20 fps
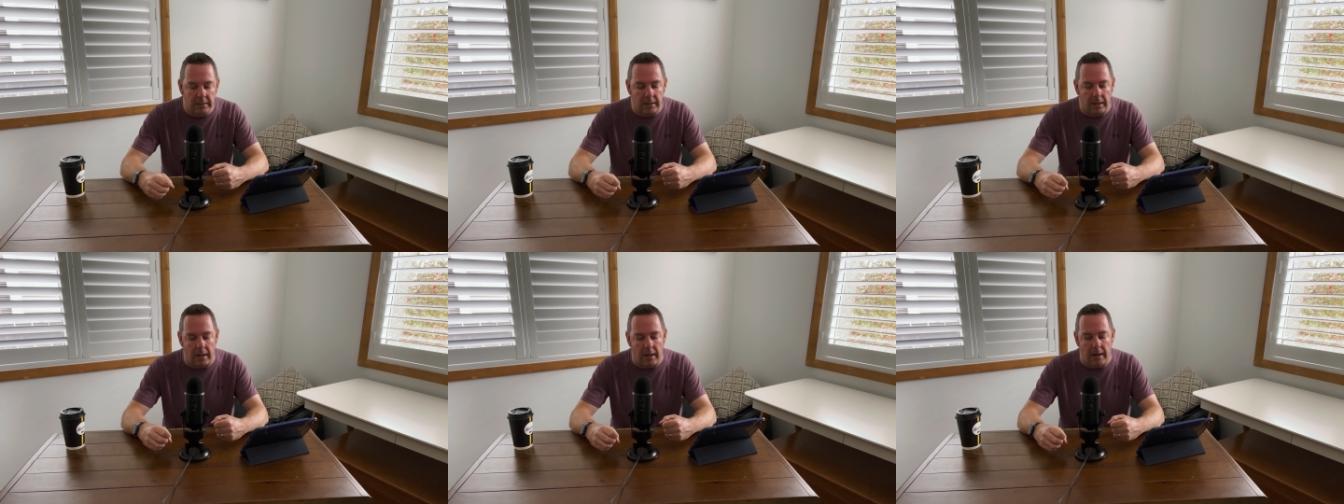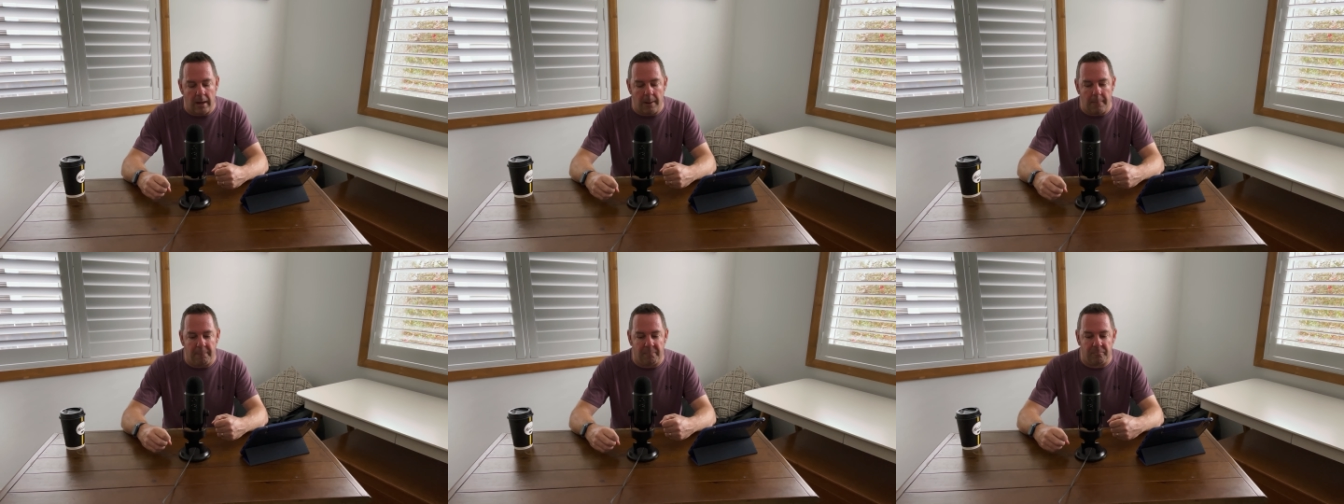
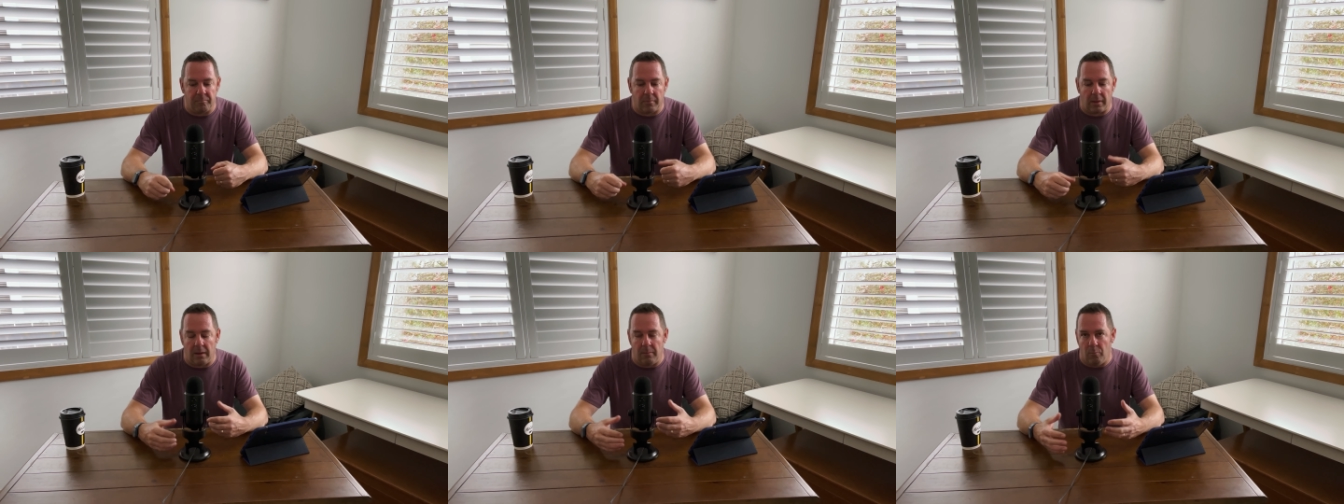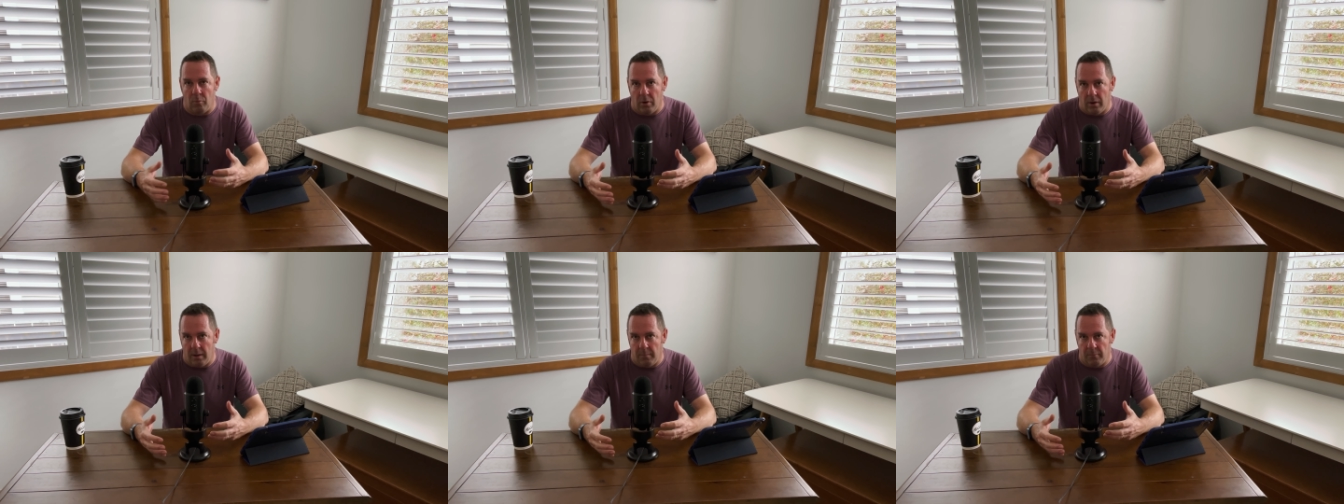
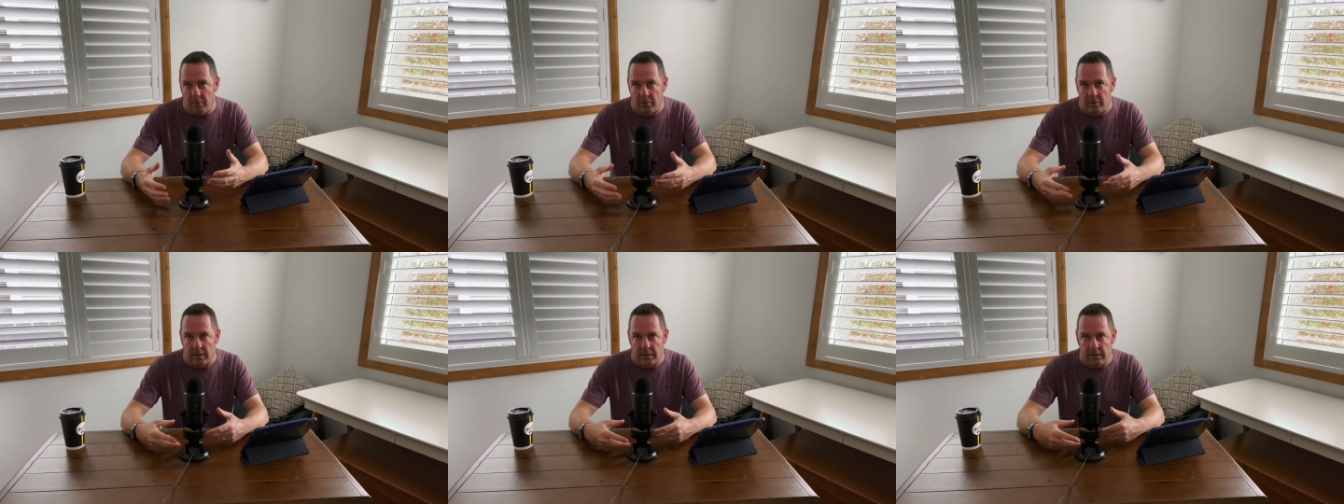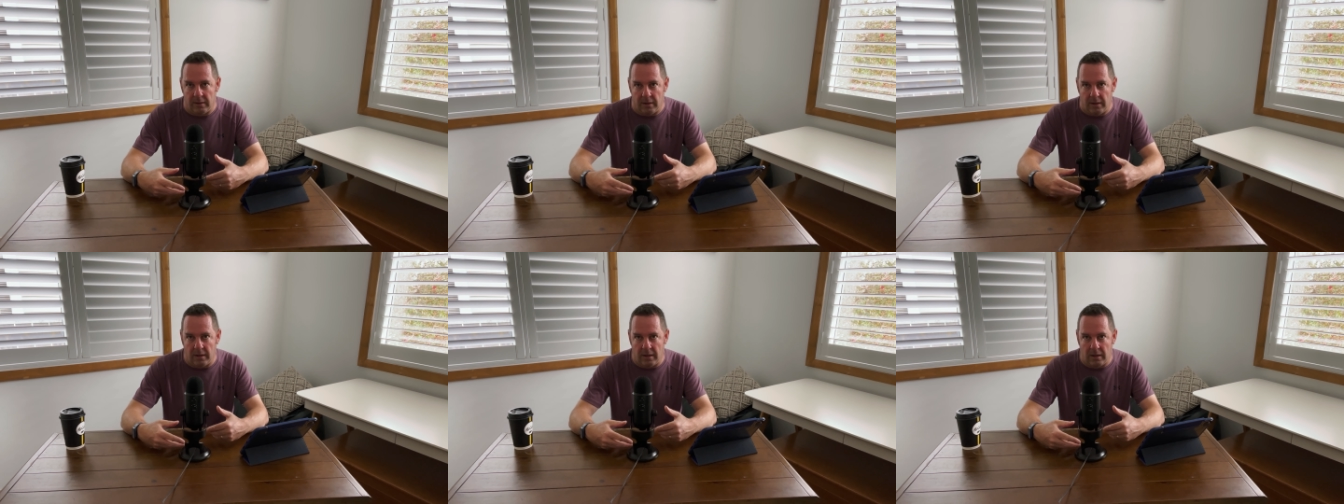and why I'm
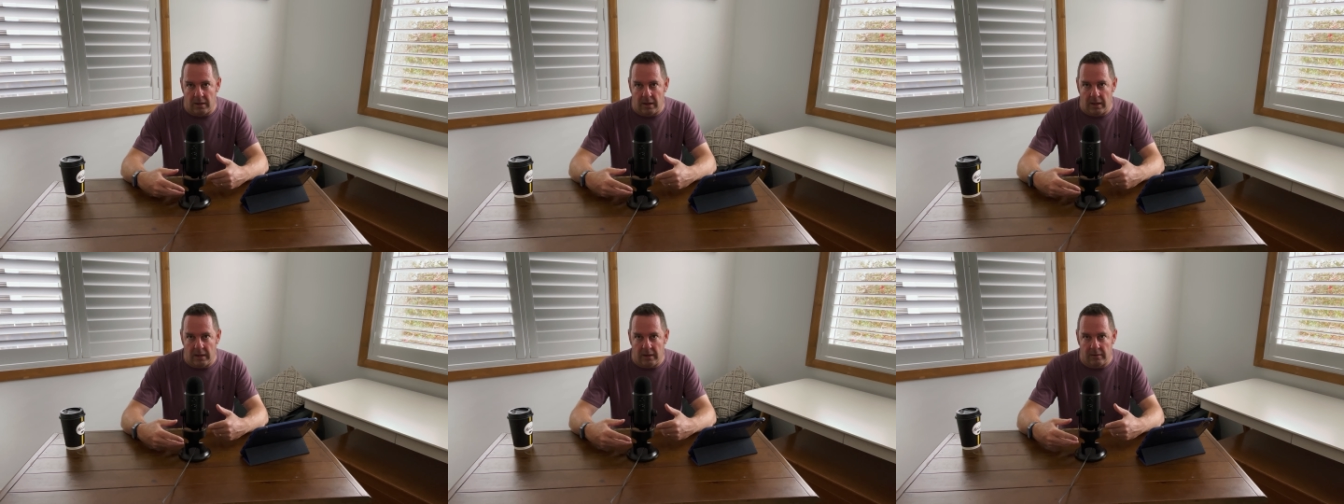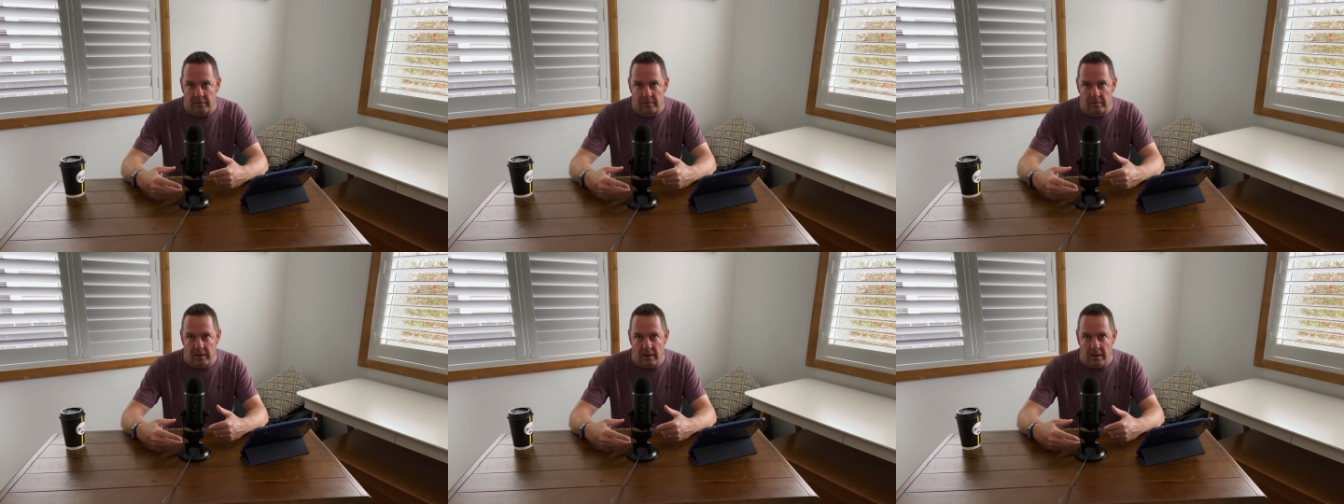looking
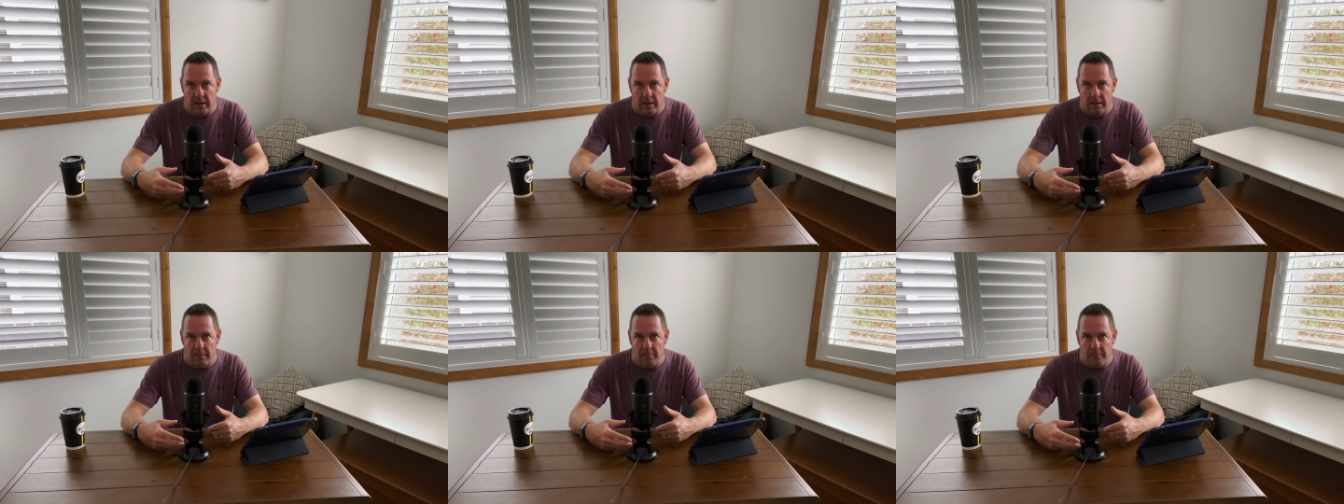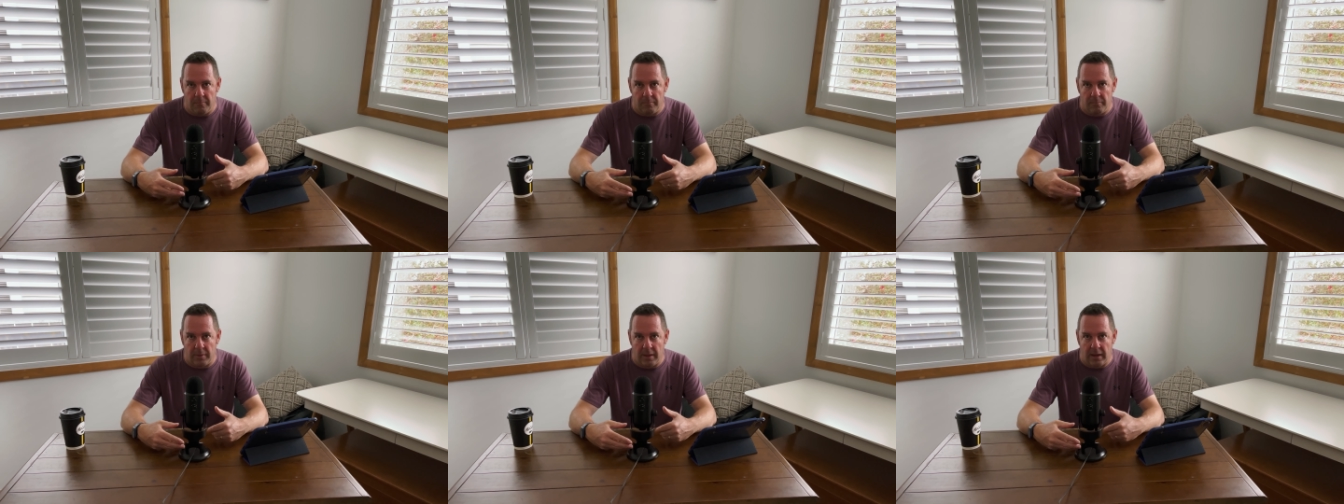at
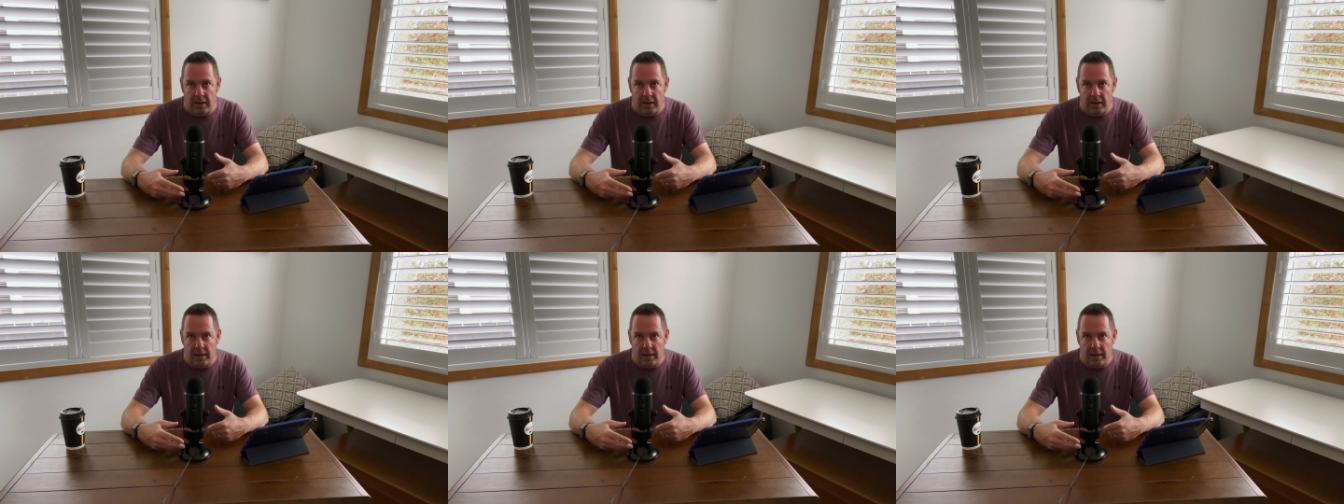um,